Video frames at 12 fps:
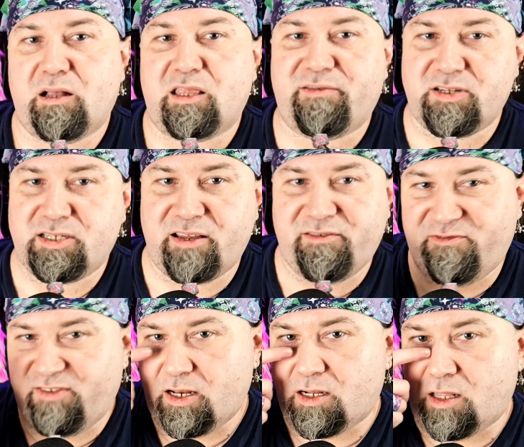Level ten
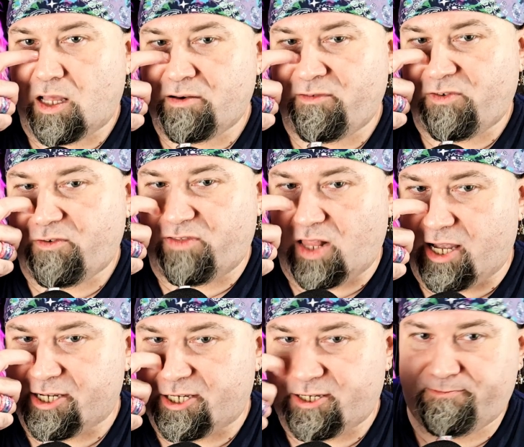feat, Glutton for
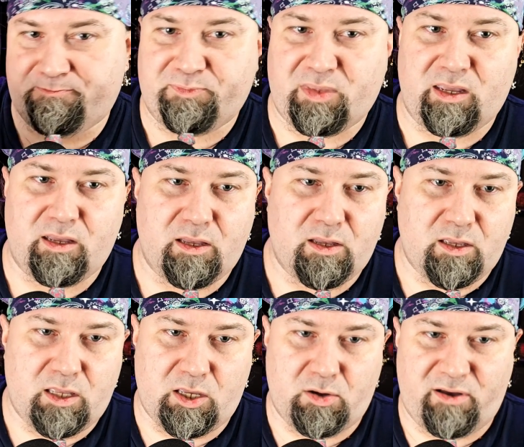Flesh.
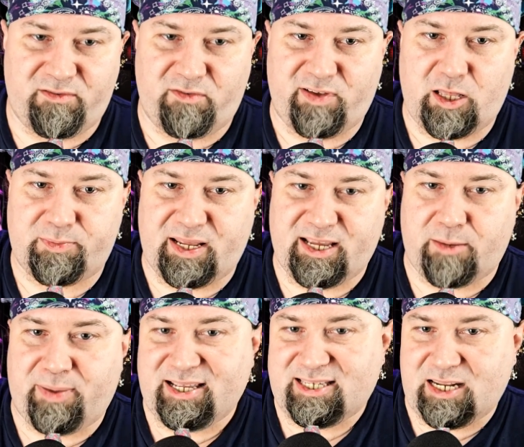You have developed a
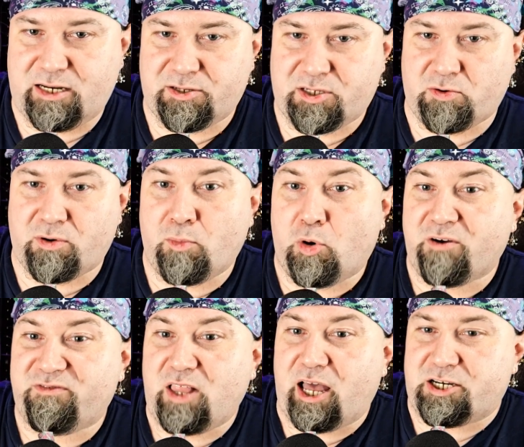capacity to store more
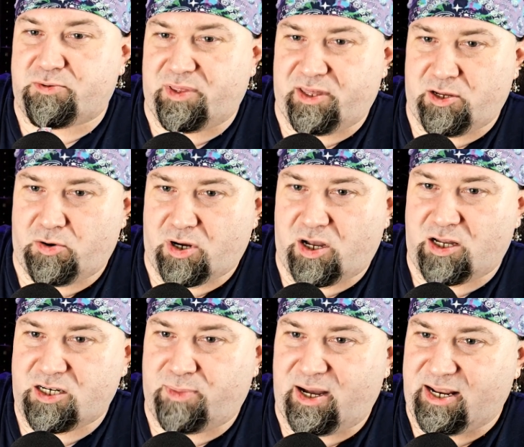flesh within your
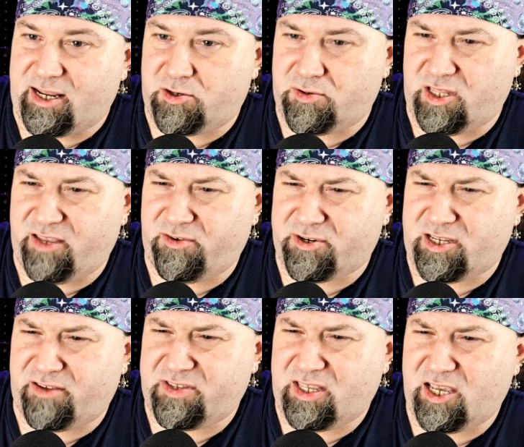gaunt body to leave
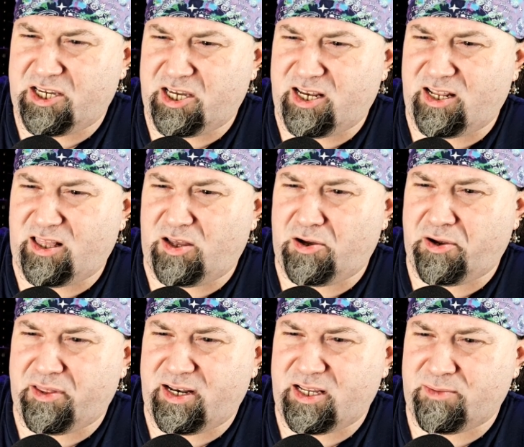yourself satiated
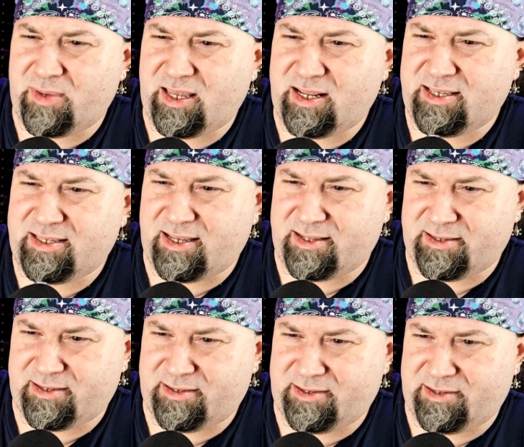longer. That doesn't make any
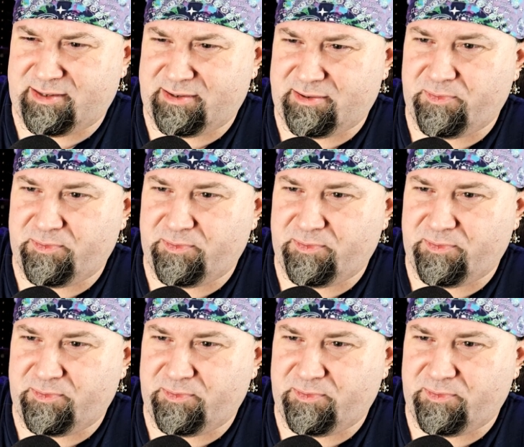sense.